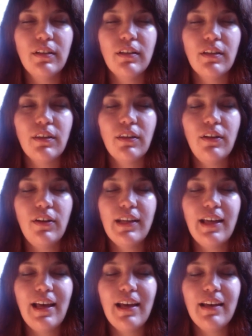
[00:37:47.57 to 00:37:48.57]
the third
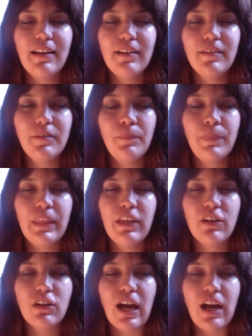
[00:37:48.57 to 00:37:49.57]
eye, your
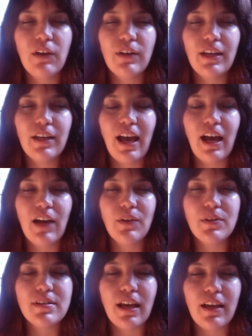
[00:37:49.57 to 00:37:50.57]
crown, and
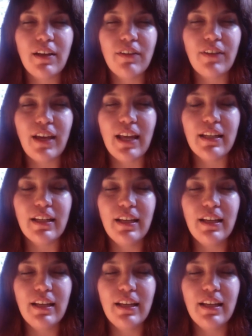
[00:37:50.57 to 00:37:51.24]
outside of it.